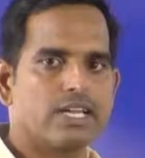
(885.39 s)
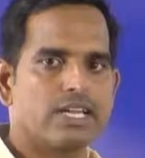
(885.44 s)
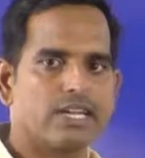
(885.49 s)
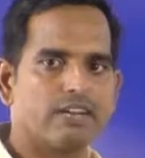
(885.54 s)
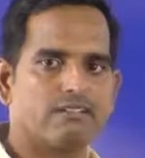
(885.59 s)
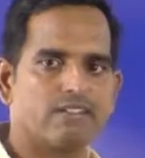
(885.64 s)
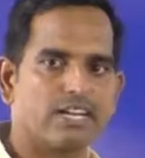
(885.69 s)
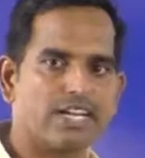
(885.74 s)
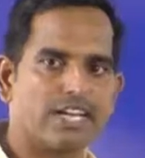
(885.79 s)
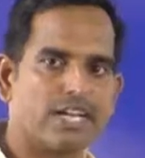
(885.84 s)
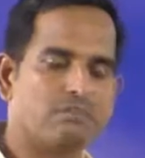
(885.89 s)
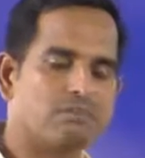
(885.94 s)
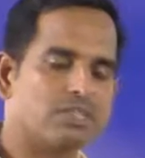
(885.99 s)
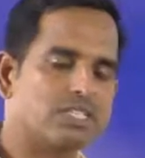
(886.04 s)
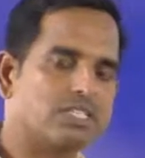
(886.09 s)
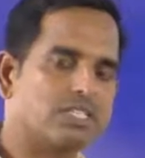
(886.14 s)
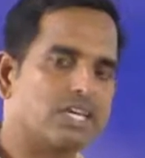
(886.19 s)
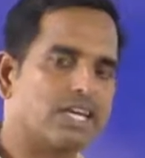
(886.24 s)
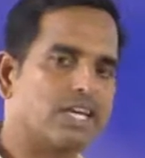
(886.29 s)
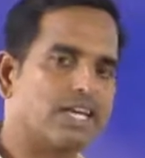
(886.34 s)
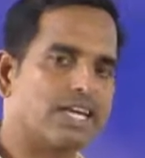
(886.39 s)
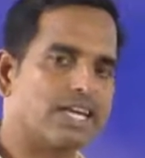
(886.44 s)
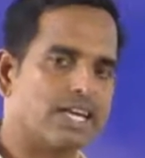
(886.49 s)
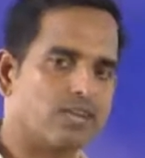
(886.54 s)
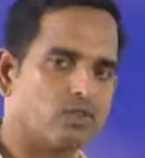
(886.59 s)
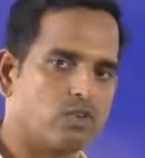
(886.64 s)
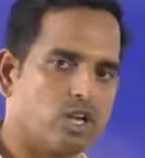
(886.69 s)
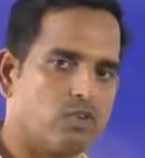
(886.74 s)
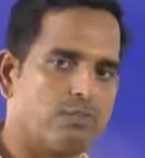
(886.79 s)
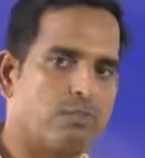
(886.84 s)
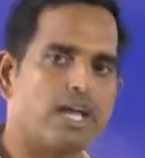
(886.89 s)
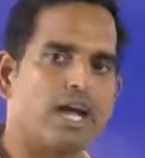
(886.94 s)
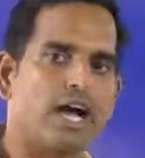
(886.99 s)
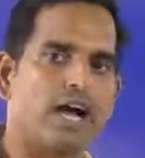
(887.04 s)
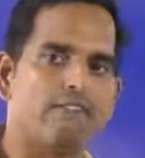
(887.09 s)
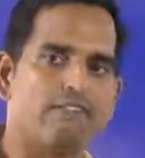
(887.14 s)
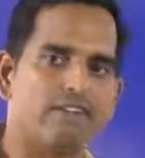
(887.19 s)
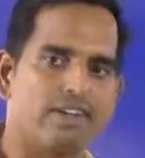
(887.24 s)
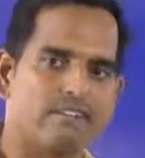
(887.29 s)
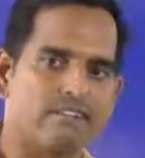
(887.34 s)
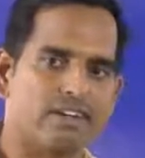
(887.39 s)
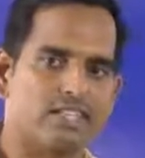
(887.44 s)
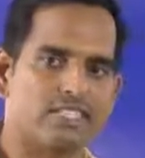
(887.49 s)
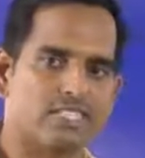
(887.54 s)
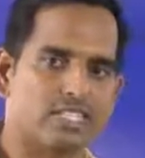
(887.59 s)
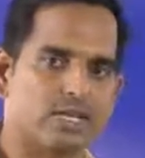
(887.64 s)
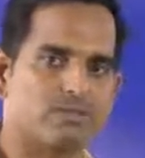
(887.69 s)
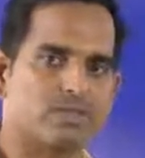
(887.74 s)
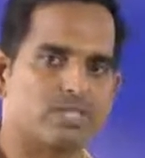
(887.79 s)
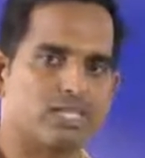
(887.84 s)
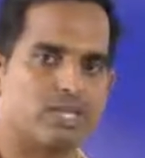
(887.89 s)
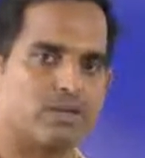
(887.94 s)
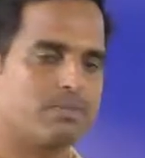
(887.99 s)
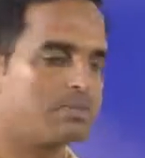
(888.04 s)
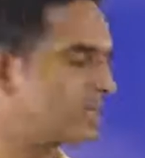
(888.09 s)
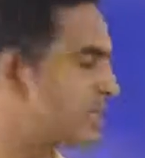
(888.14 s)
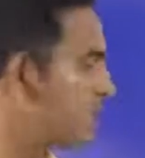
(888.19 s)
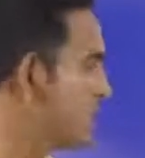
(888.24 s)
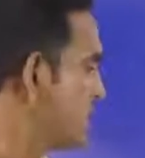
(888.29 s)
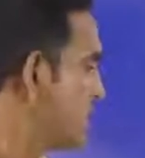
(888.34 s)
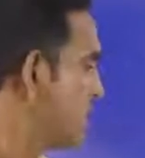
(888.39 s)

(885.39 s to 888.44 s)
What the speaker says: In a one-dimensional array we will be having one subscript.